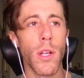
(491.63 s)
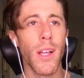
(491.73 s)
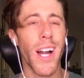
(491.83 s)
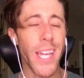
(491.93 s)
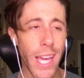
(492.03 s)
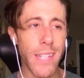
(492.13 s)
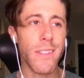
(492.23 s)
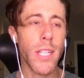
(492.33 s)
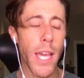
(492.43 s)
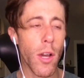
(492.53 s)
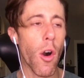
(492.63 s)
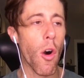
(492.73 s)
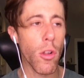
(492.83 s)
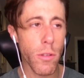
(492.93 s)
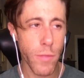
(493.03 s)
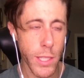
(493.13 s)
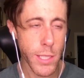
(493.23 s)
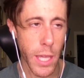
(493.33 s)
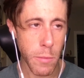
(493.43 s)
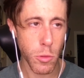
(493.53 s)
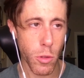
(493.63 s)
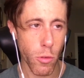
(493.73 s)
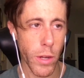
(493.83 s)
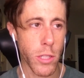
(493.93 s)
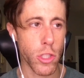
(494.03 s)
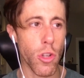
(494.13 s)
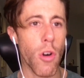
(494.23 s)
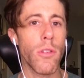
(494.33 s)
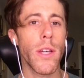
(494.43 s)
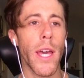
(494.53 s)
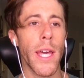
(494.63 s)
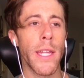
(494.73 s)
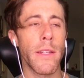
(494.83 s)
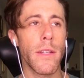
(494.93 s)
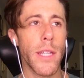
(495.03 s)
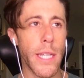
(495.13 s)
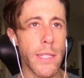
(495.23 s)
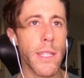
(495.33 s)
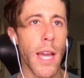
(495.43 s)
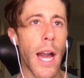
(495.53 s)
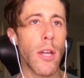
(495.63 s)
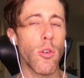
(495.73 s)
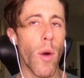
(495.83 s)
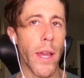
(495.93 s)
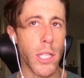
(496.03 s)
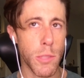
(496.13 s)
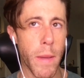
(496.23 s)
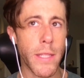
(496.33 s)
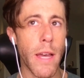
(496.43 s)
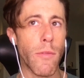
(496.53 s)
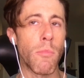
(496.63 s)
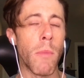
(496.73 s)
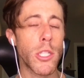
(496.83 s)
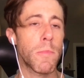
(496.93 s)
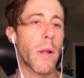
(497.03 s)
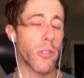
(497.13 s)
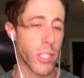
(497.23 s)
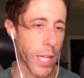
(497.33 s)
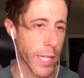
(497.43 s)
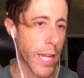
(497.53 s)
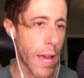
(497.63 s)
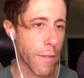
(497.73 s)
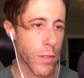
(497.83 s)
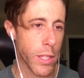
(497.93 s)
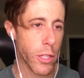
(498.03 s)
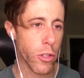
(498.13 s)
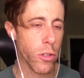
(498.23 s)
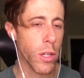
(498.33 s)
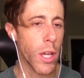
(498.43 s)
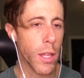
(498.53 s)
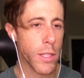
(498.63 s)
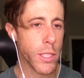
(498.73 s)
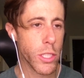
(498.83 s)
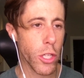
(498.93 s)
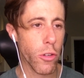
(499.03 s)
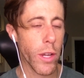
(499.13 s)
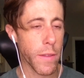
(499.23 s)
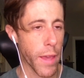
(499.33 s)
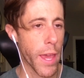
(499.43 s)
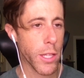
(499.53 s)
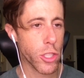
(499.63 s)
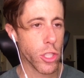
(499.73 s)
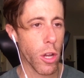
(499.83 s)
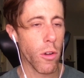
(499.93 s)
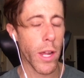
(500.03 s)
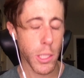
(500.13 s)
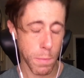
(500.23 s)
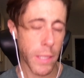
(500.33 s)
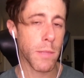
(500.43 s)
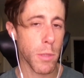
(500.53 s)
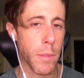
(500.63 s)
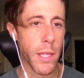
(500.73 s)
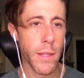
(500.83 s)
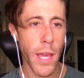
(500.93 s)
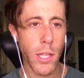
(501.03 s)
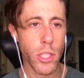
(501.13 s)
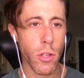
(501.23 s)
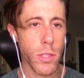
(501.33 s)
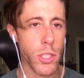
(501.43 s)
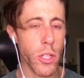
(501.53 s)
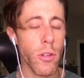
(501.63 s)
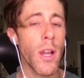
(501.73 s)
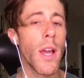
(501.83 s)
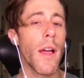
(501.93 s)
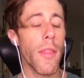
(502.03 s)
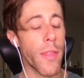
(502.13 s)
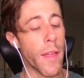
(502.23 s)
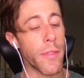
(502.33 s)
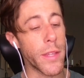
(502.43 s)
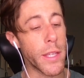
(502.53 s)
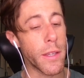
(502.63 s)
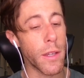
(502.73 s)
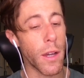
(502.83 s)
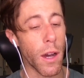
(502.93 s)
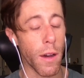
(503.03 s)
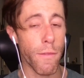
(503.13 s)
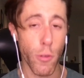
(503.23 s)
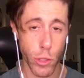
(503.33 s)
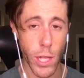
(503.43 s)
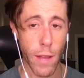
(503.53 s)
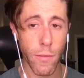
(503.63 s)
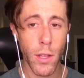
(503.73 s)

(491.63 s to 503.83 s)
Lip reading: again, take all of these games with a grain of salt, and he is a guy who I expect to have a much better second half of the year this year in the AHL. I expect him to be in the AHL this year than the first half.